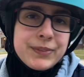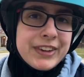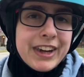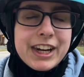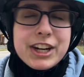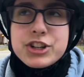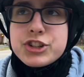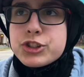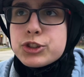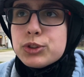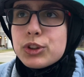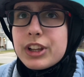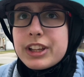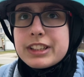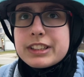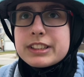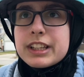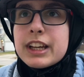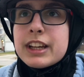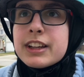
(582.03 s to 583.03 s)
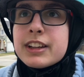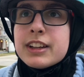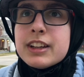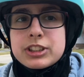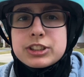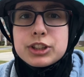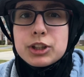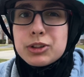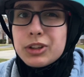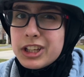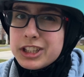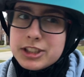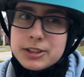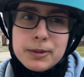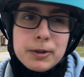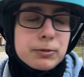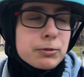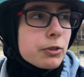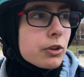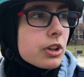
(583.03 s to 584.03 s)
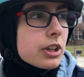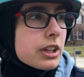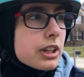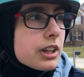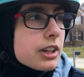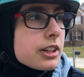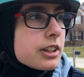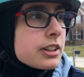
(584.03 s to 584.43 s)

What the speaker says: on a shoelace. So lace them up fully,